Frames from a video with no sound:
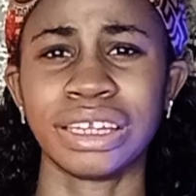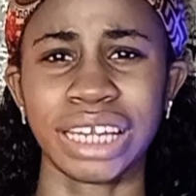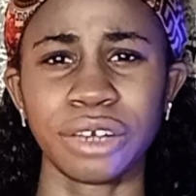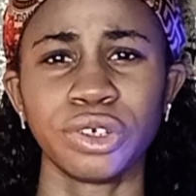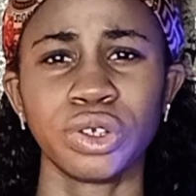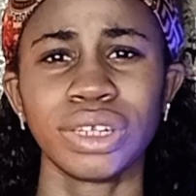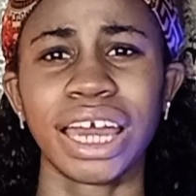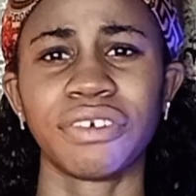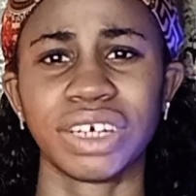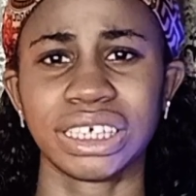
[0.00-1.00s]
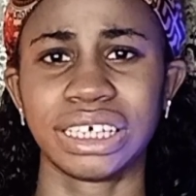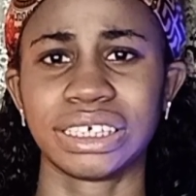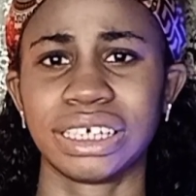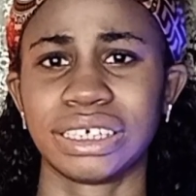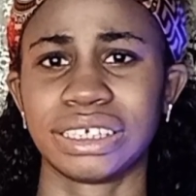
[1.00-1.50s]
Now, you know that
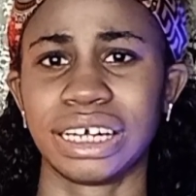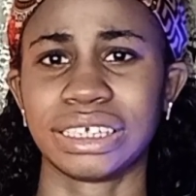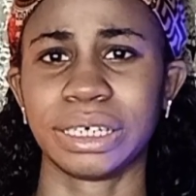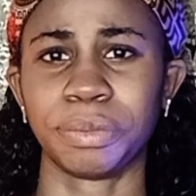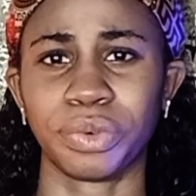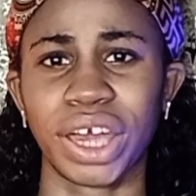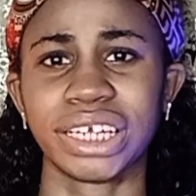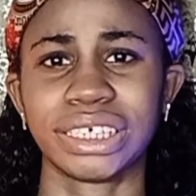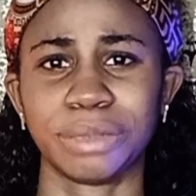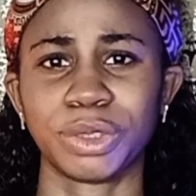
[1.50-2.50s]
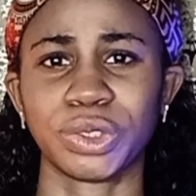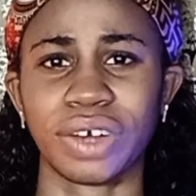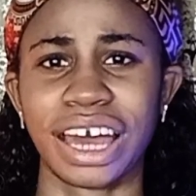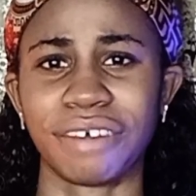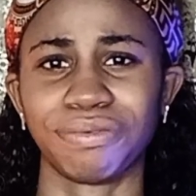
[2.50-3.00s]
restlessness that a bride seems to
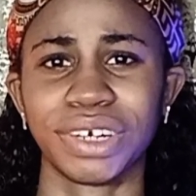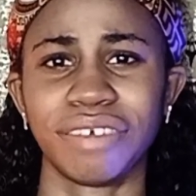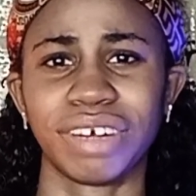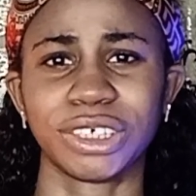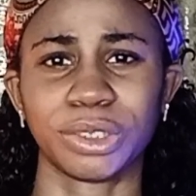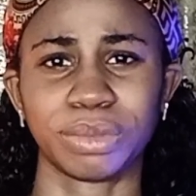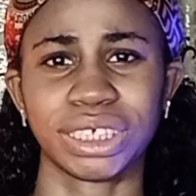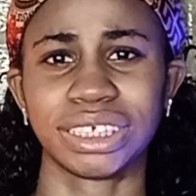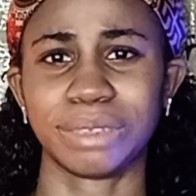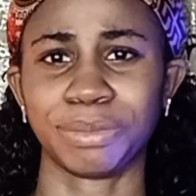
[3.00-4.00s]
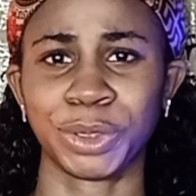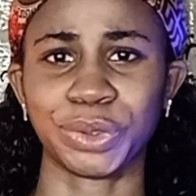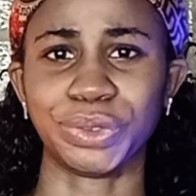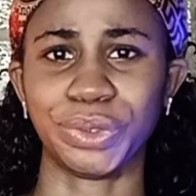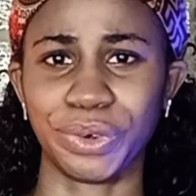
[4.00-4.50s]
have whenever something seems
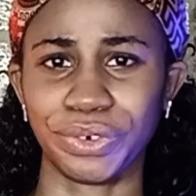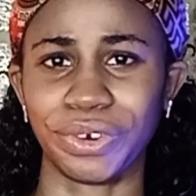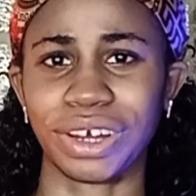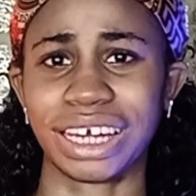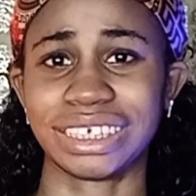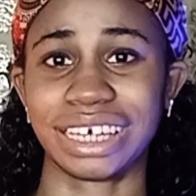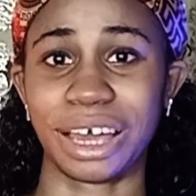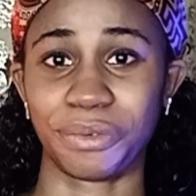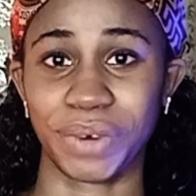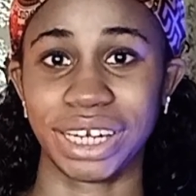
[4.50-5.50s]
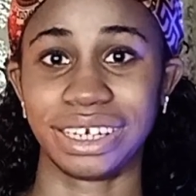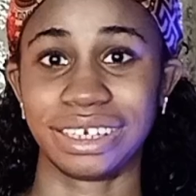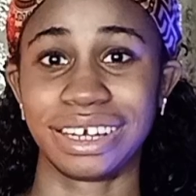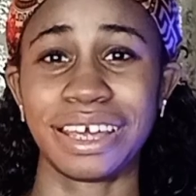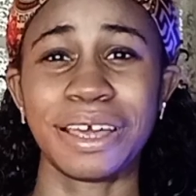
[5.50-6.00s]
to go wrong at her
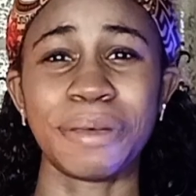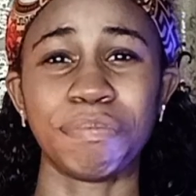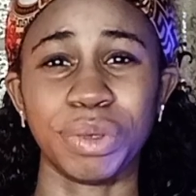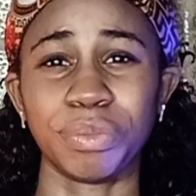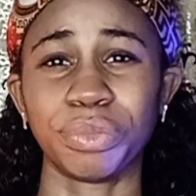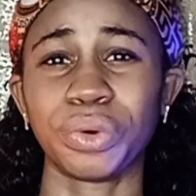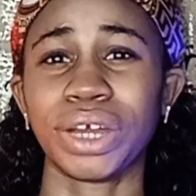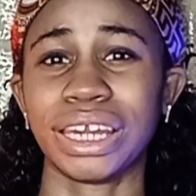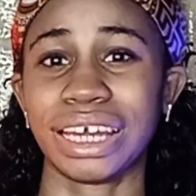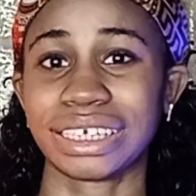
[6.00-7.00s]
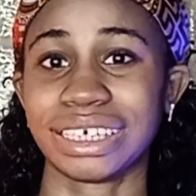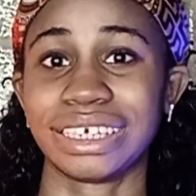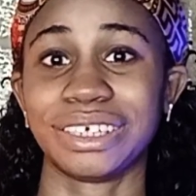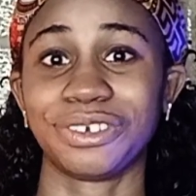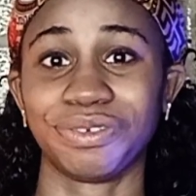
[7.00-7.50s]
wedding. Bimbo
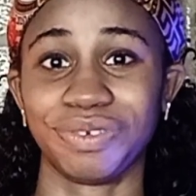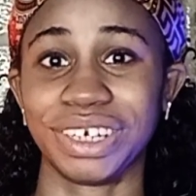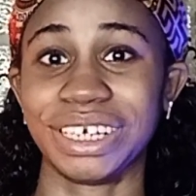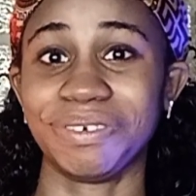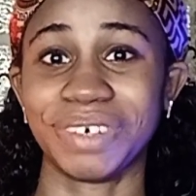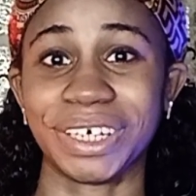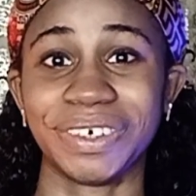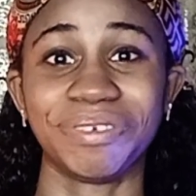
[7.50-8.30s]
enacted it really well.